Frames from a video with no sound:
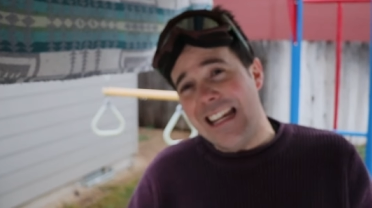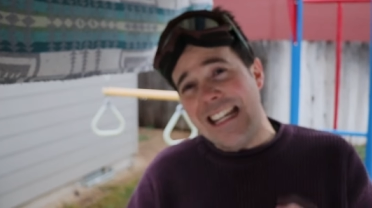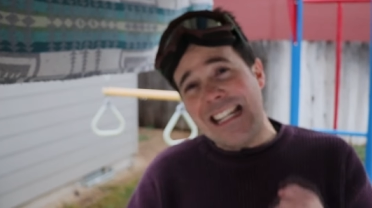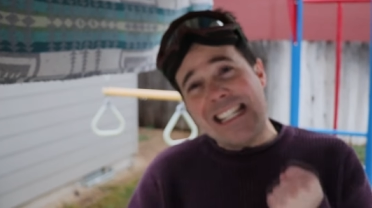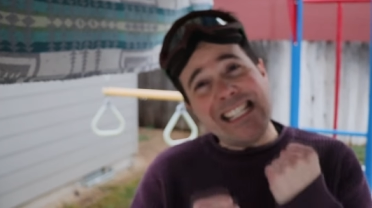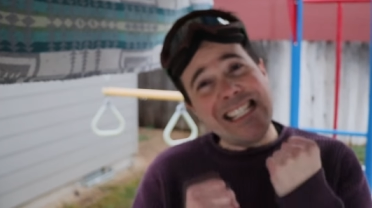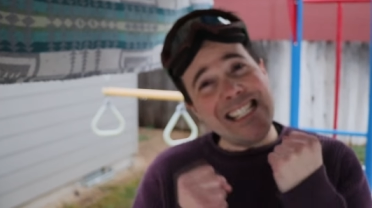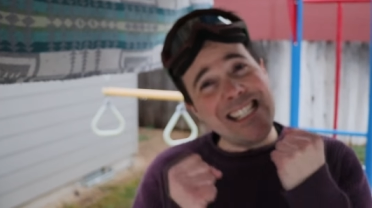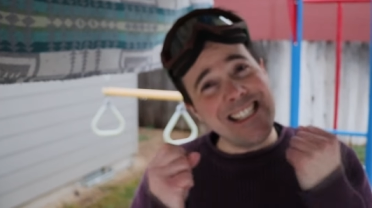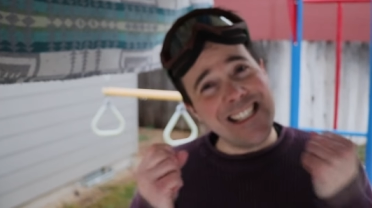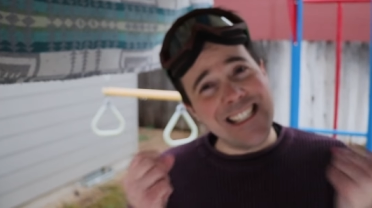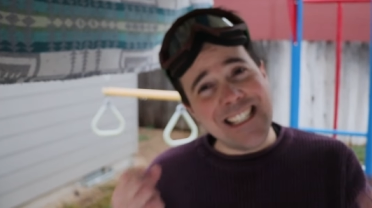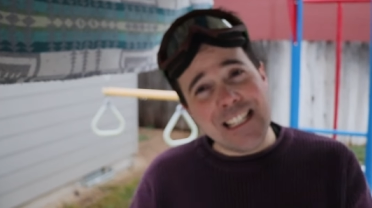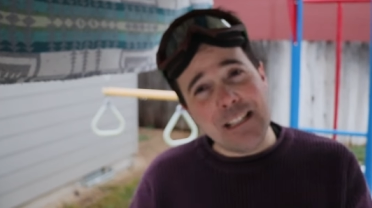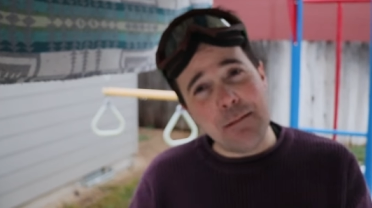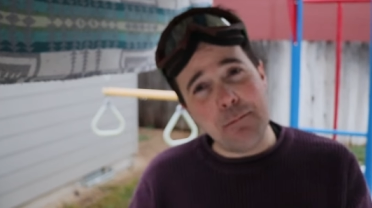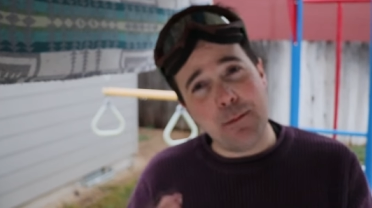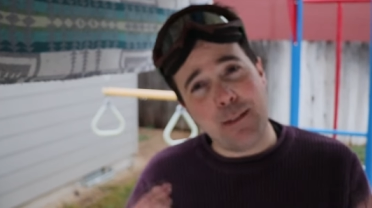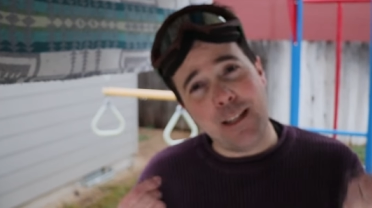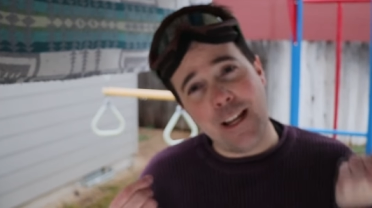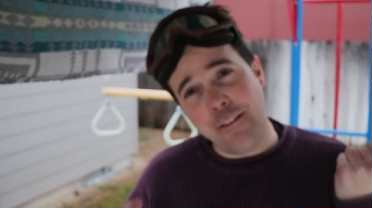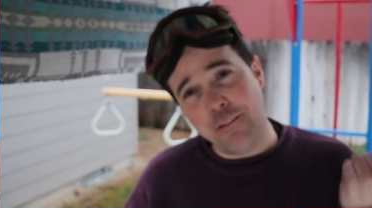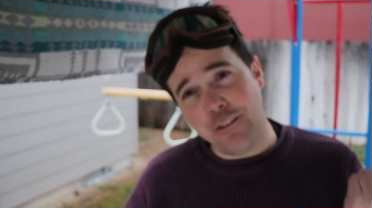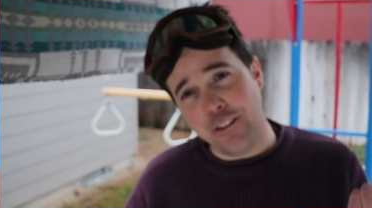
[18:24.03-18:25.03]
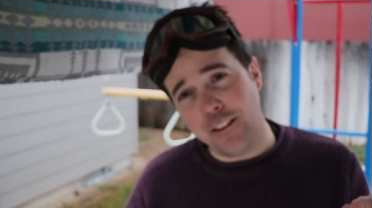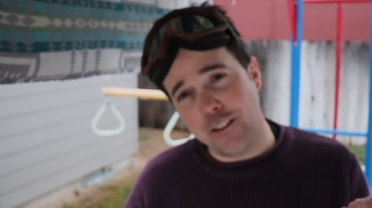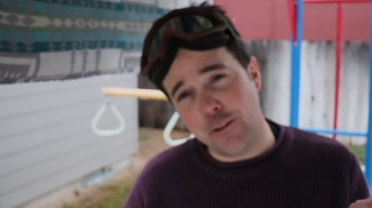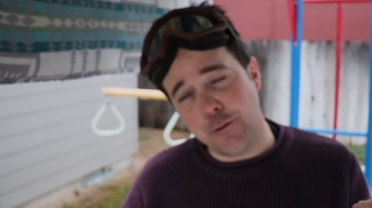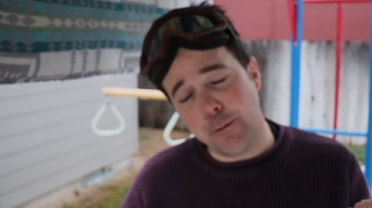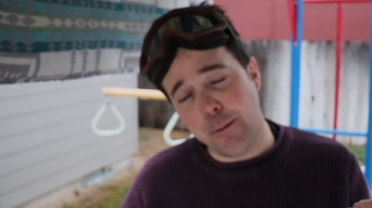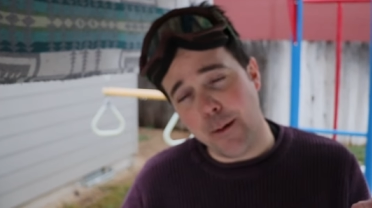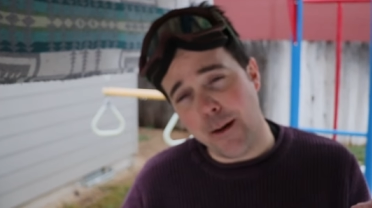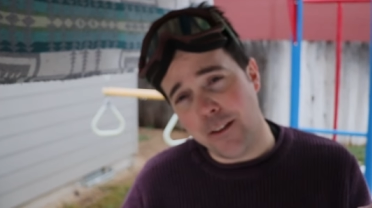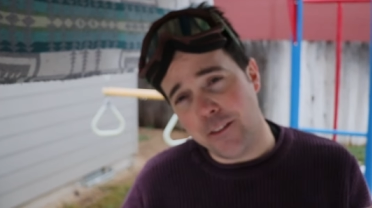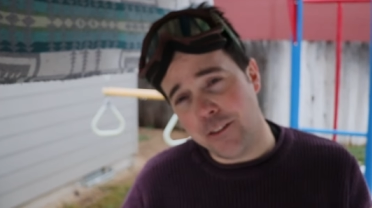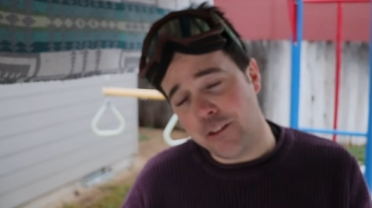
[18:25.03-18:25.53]
It seems heavily
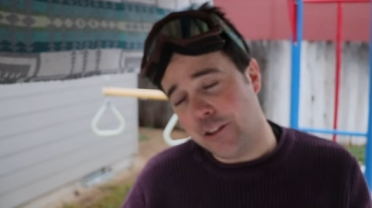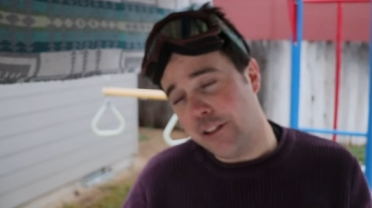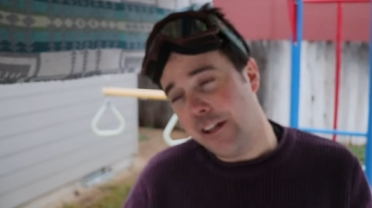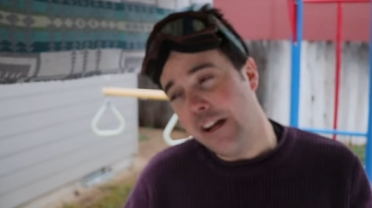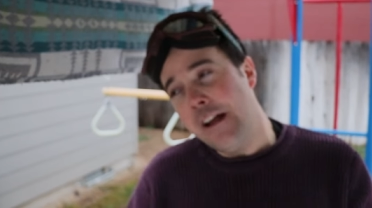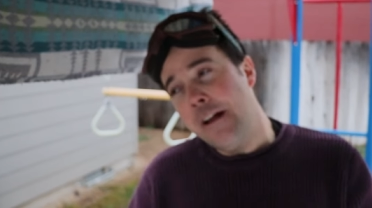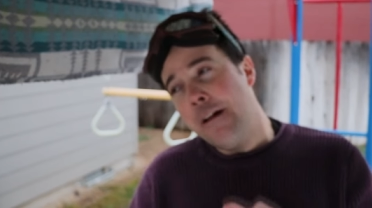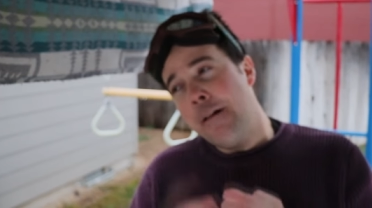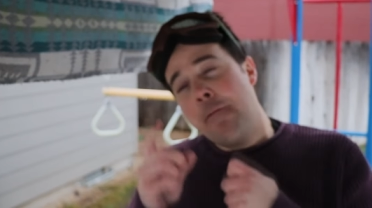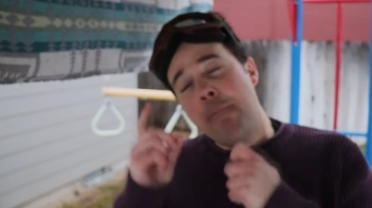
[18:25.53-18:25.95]
sponsored.